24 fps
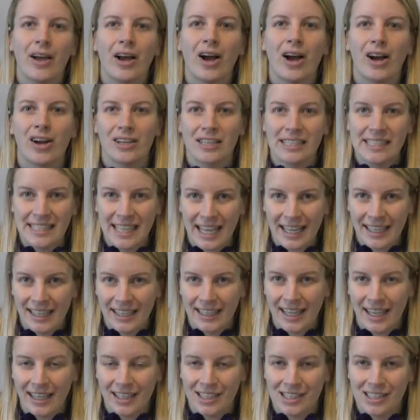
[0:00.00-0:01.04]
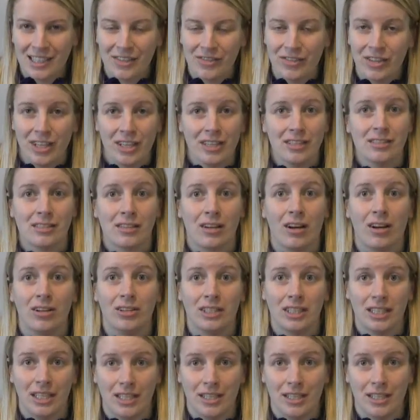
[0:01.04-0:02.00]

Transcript: Our second activity is called